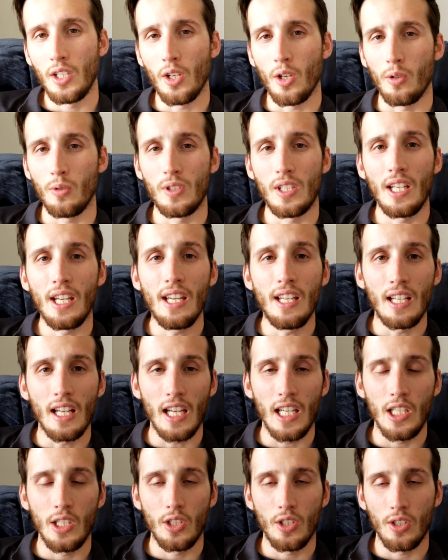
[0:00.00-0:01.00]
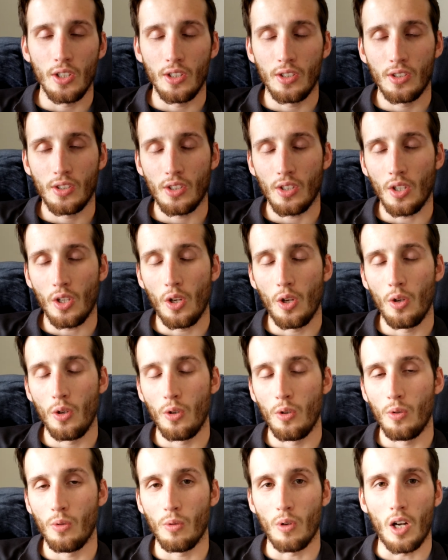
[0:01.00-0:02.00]
teenagers
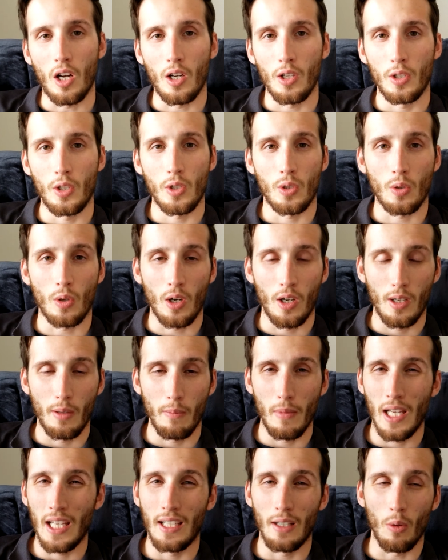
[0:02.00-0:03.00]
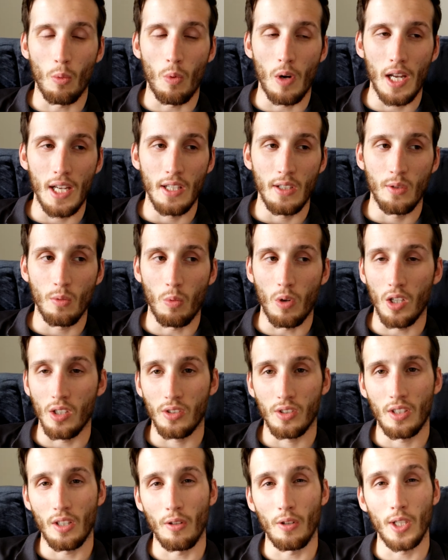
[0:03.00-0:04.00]
who are just trying to make a wage
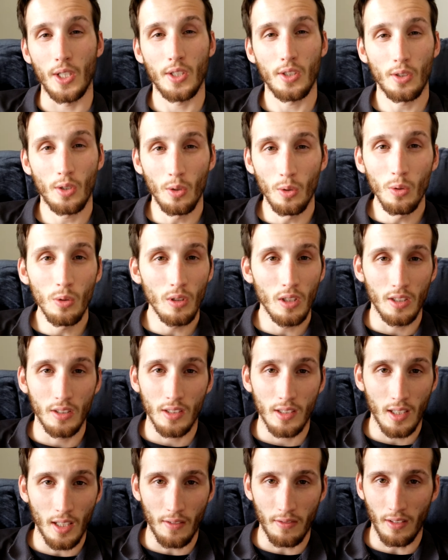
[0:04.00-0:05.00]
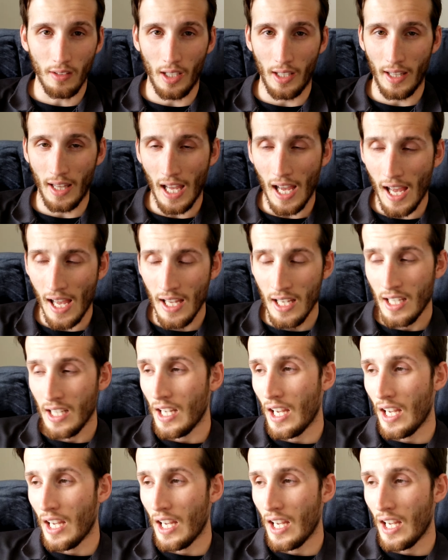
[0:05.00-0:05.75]
whilst they're at school and stuff like that.